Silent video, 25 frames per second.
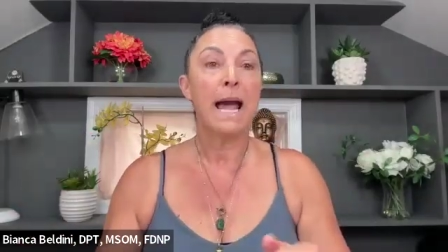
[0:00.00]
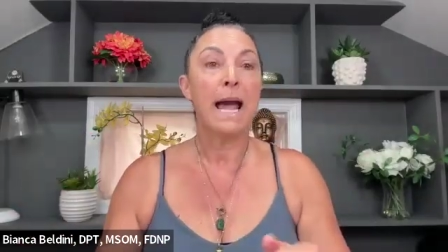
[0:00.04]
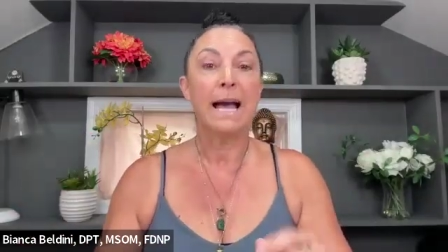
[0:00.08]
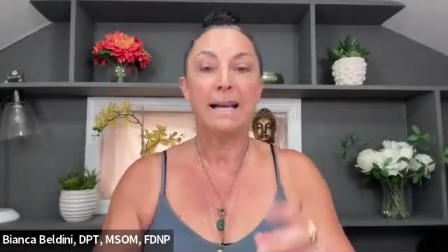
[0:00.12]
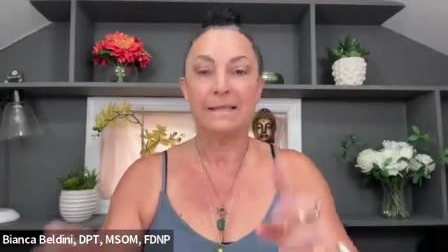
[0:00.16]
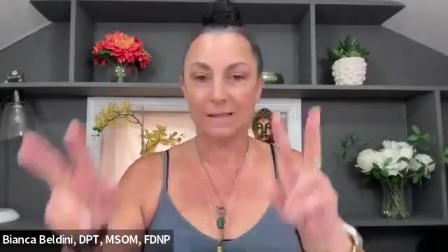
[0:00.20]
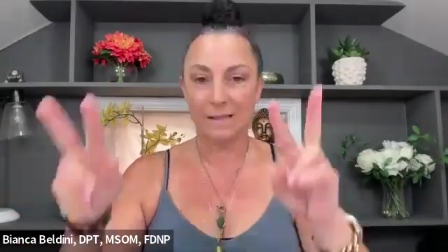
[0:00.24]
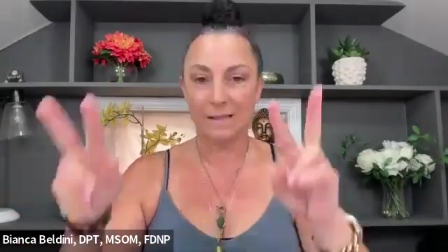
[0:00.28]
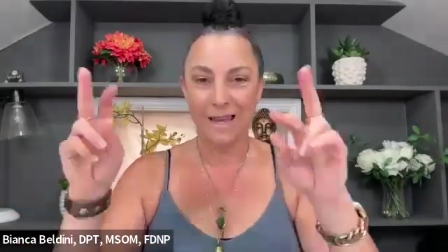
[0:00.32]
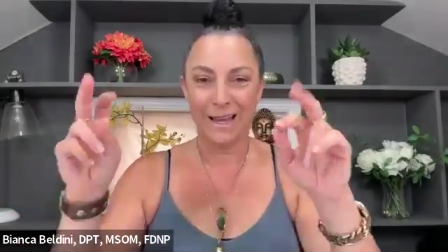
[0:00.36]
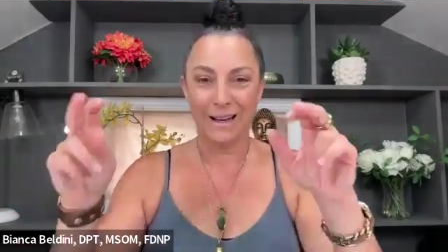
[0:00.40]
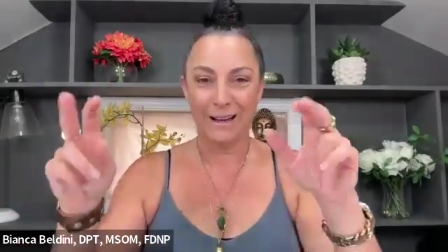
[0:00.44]

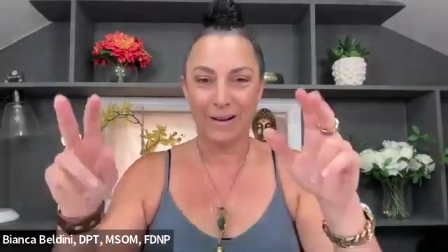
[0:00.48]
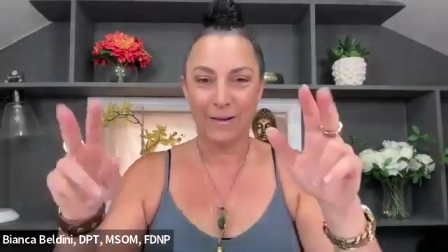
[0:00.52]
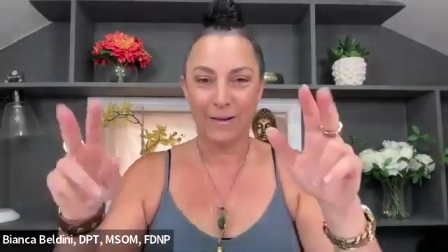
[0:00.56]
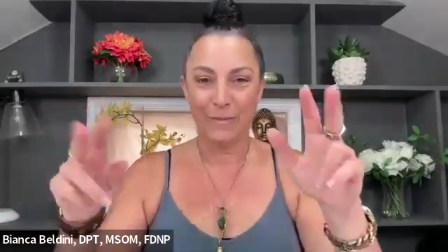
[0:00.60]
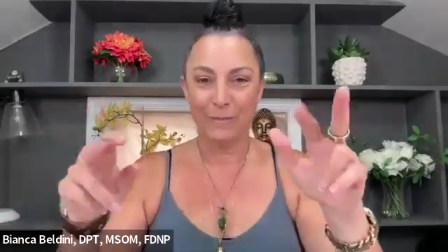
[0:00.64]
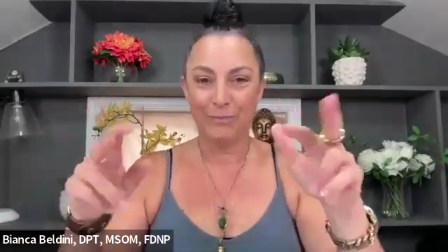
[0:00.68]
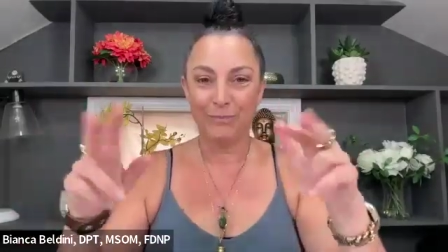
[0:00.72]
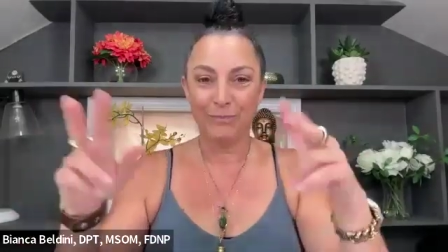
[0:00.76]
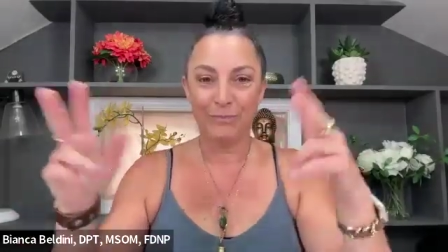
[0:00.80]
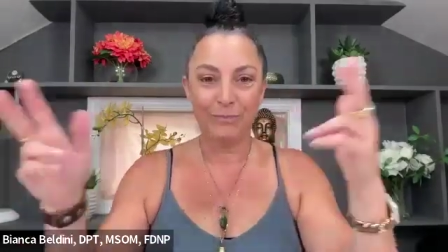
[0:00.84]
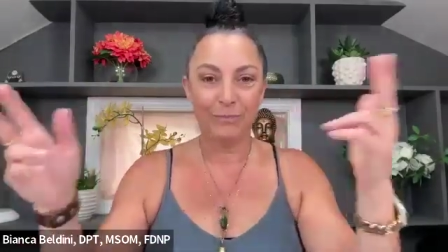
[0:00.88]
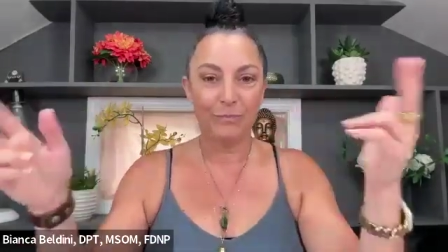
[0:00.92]
as like
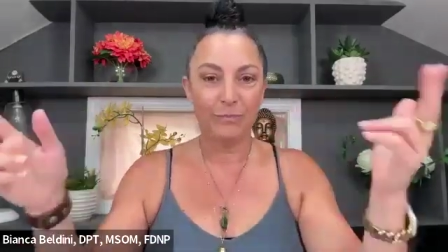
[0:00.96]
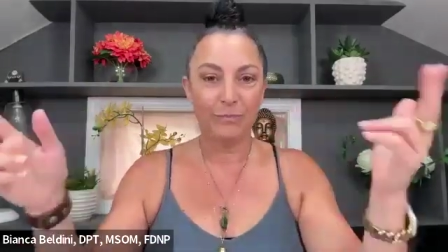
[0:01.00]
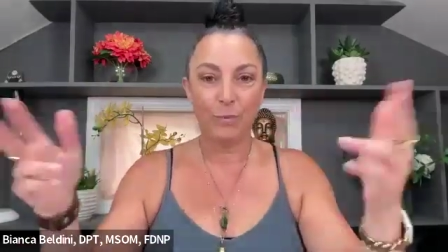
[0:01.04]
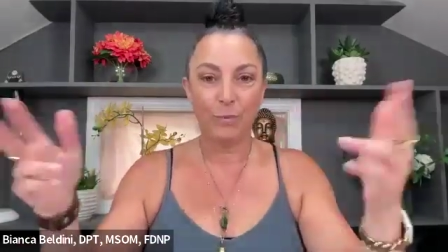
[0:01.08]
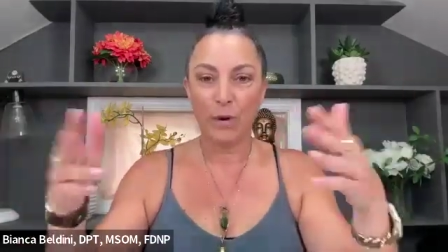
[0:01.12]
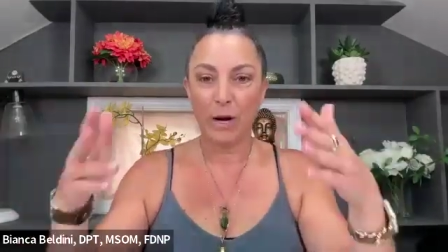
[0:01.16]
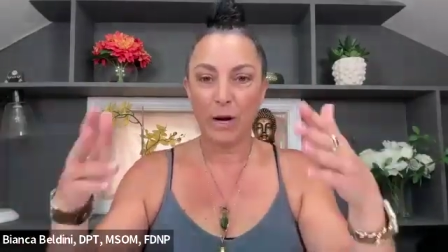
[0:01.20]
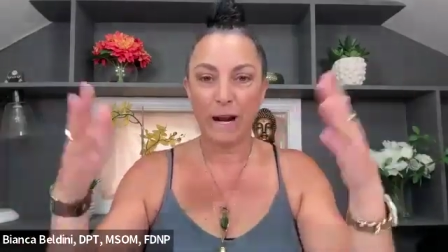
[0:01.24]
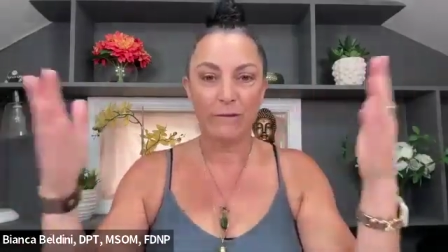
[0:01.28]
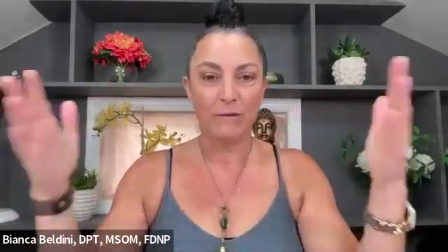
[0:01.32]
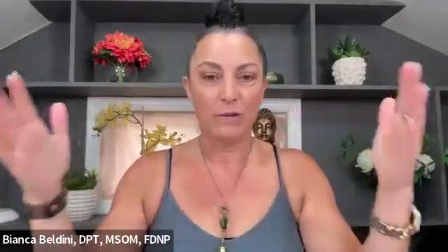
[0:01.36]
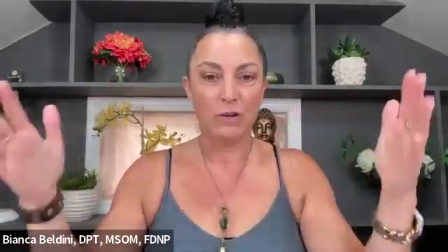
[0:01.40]

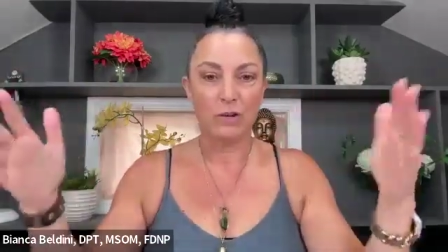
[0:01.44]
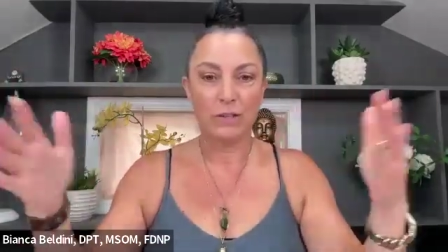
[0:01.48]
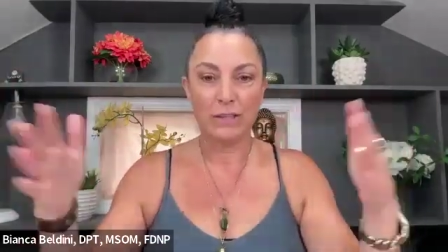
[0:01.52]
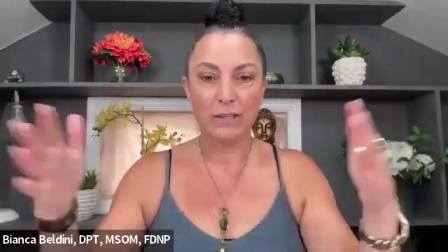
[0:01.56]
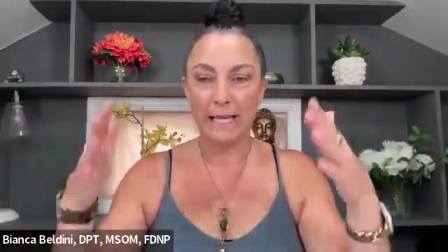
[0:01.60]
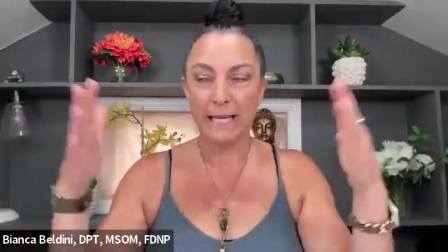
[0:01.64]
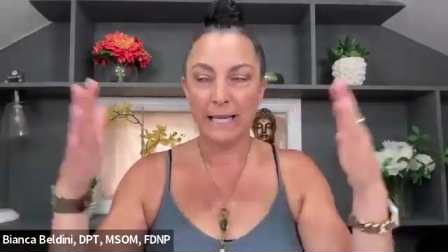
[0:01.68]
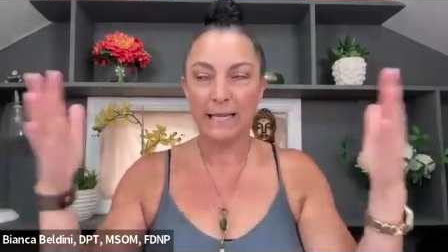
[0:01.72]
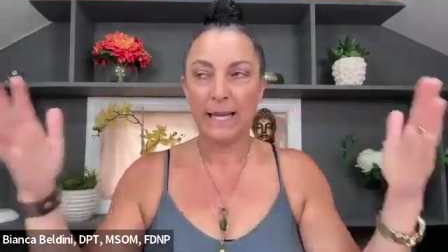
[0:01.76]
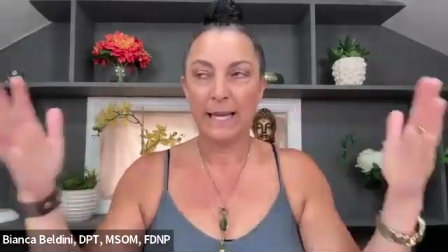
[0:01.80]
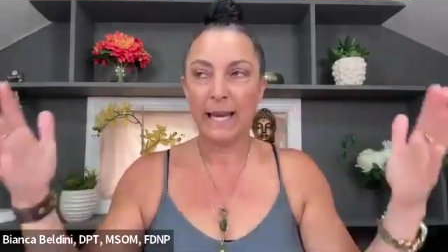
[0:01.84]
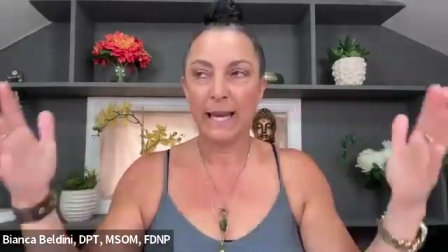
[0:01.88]
whatever,
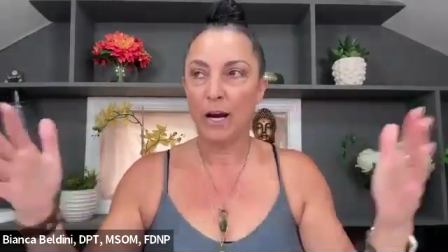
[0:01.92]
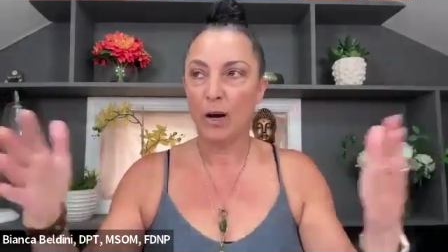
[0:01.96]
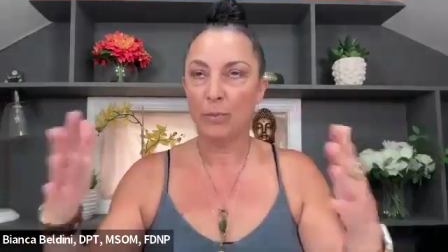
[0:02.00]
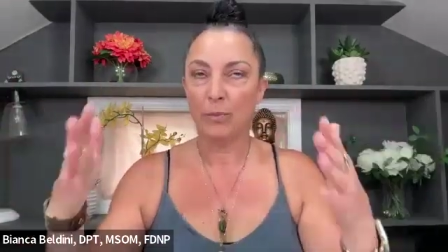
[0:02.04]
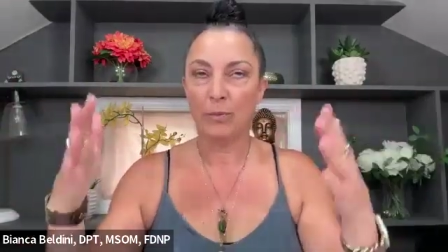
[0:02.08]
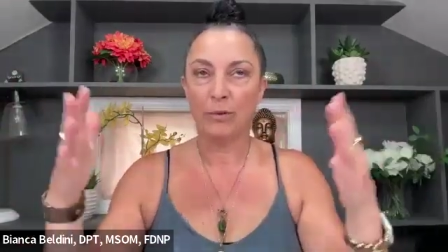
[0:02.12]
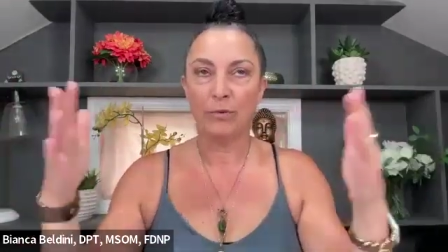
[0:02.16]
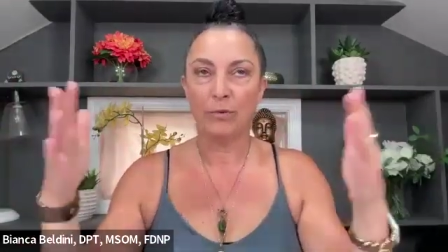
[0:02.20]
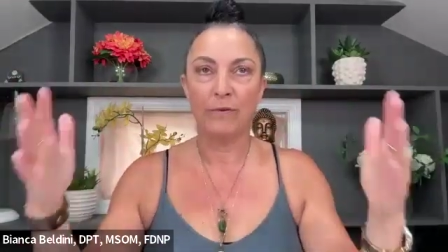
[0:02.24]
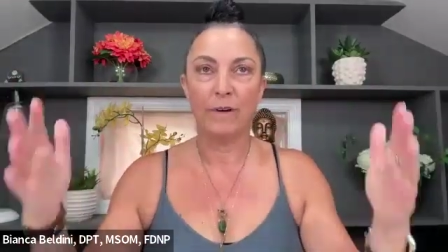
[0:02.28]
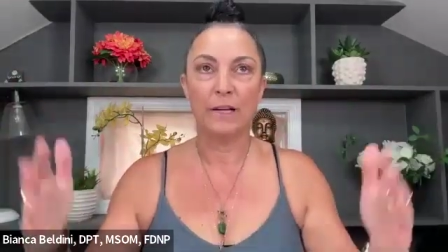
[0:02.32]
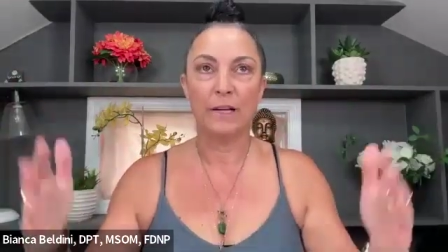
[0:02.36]
skincare